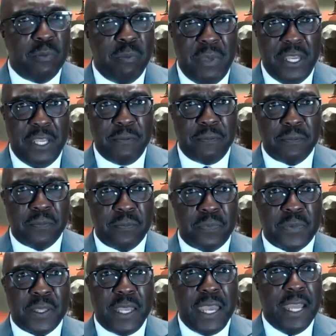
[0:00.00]
men
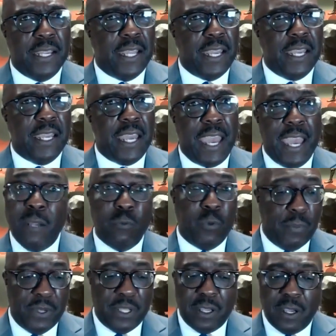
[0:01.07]
and
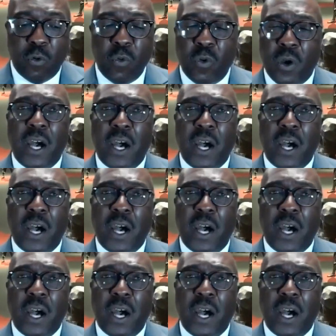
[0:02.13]
women who